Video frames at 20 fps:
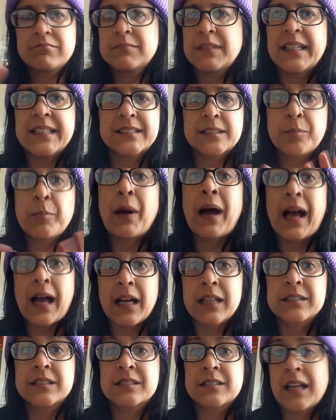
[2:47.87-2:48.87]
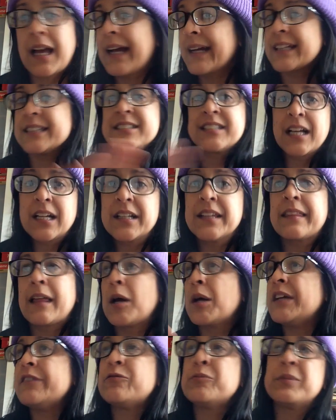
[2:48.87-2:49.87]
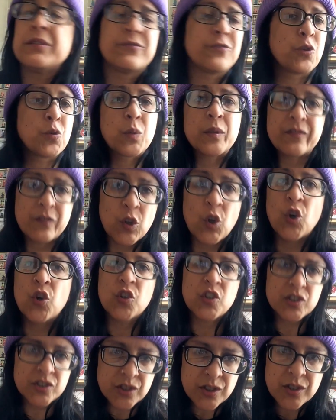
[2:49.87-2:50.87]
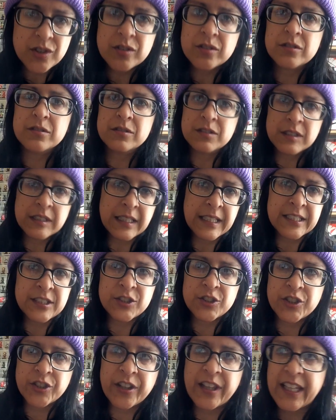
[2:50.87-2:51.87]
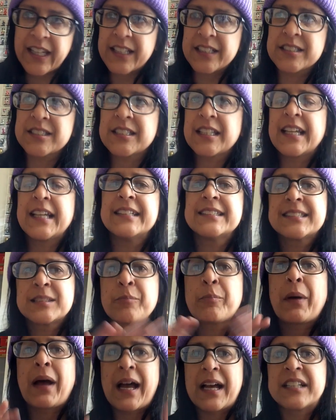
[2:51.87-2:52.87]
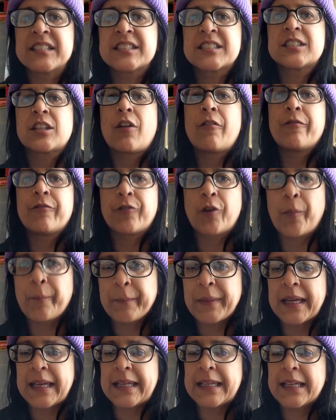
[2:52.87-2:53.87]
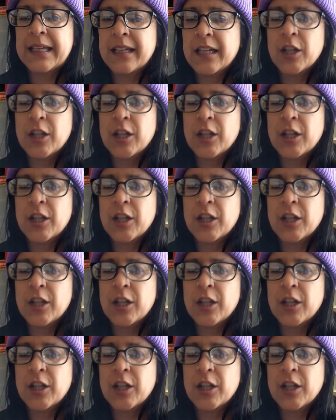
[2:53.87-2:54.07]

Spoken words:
it's a pass. I can tell you that even before we've looked into this. It's a pass from me.